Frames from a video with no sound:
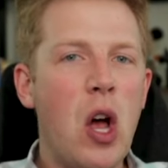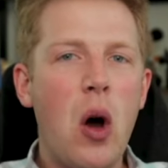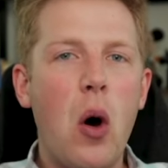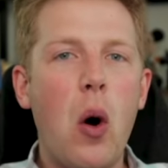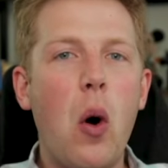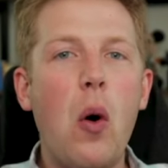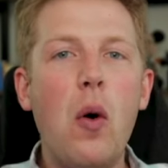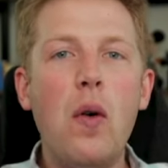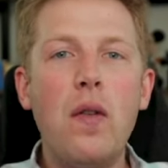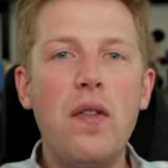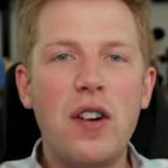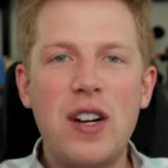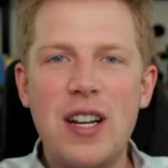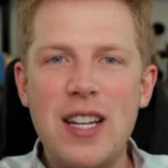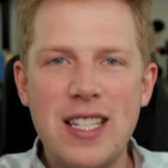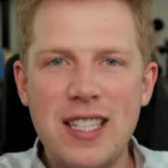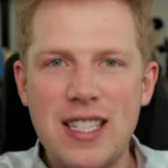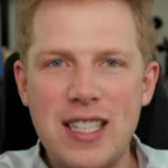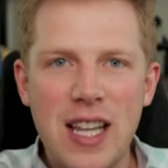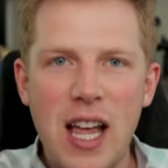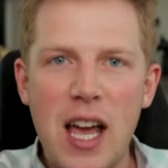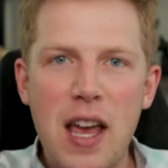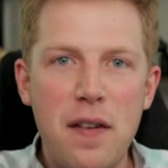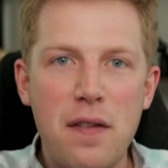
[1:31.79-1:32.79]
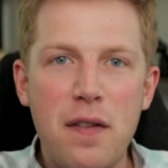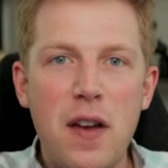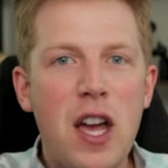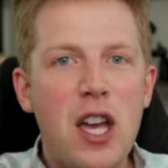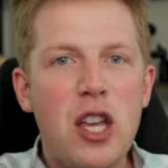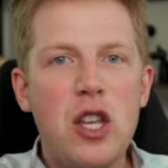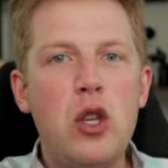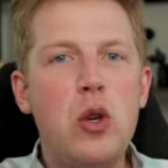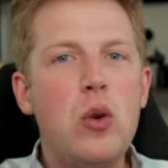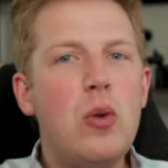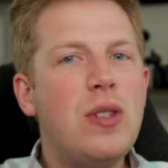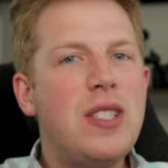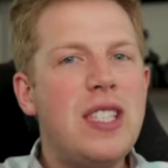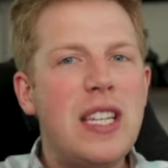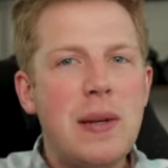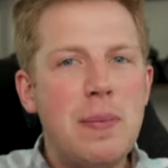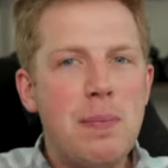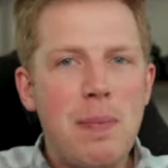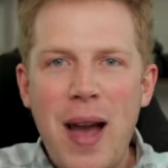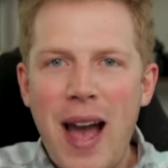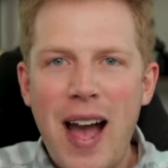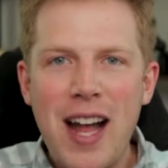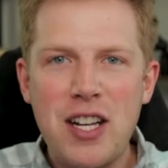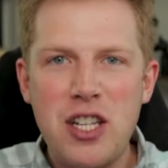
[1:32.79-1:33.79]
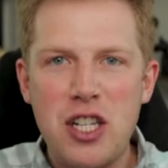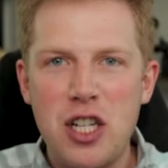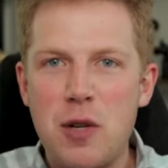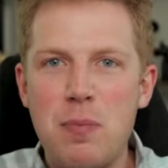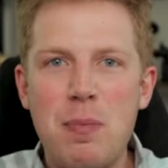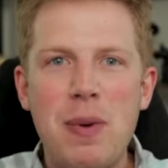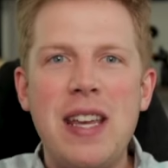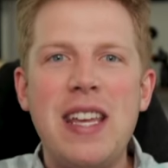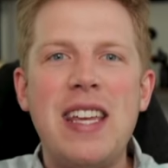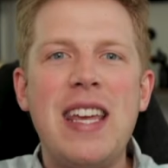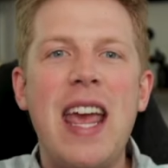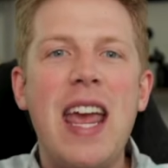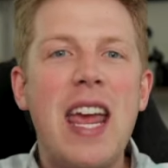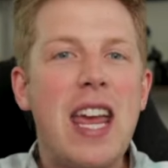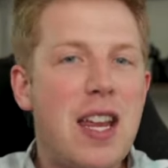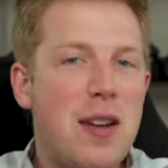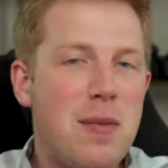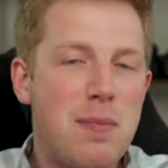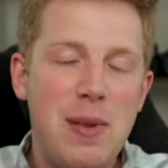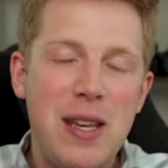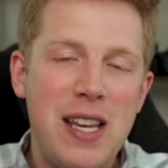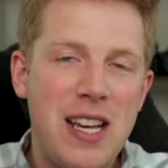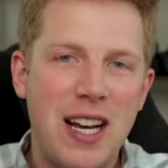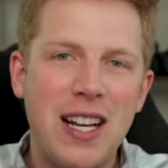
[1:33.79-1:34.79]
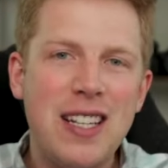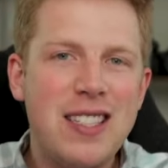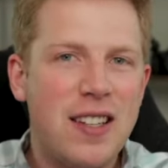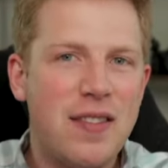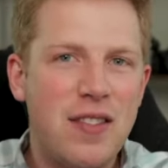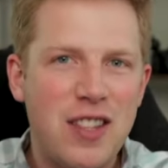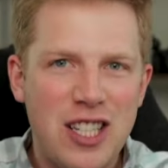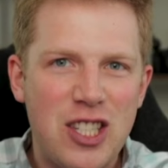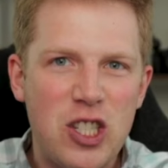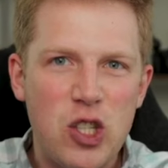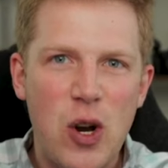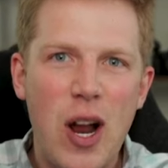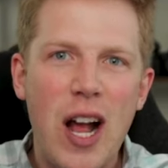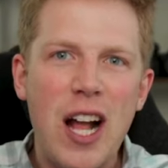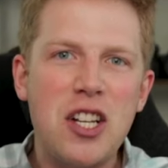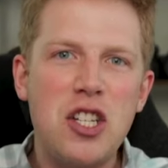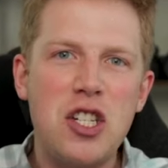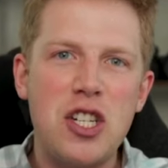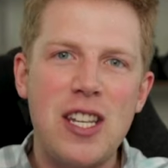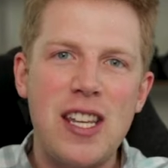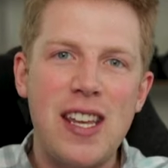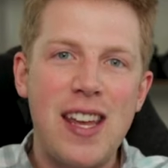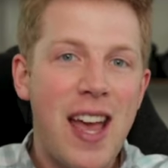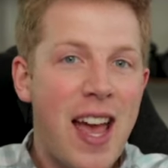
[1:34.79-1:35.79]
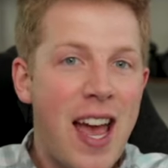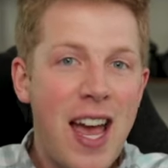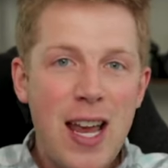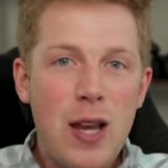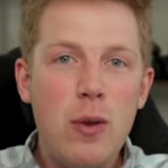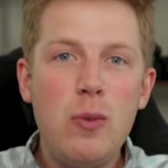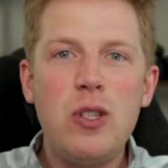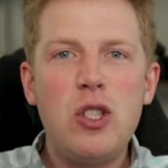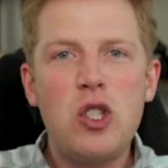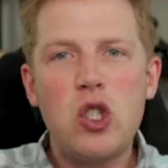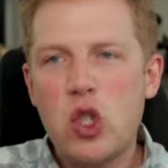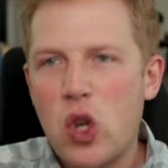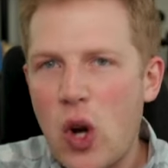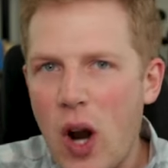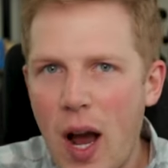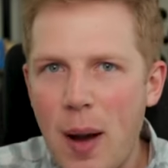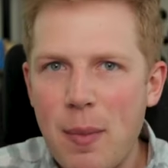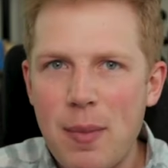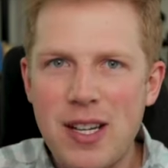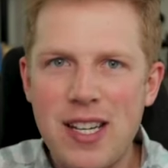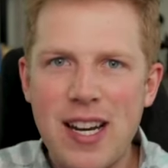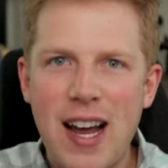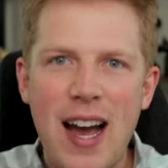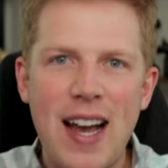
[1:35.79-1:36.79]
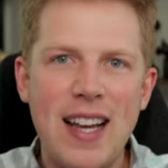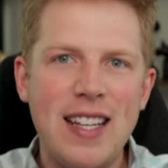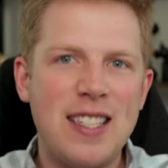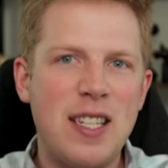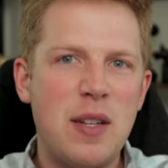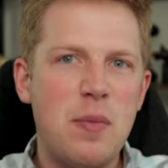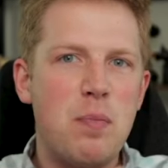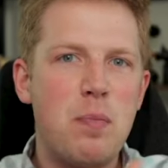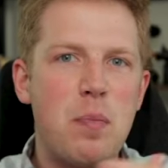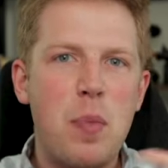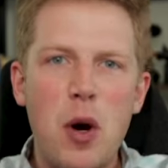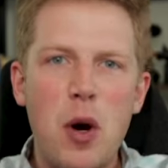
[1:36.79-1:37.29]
over his life using magic began because of this tragedy. He was traumatized and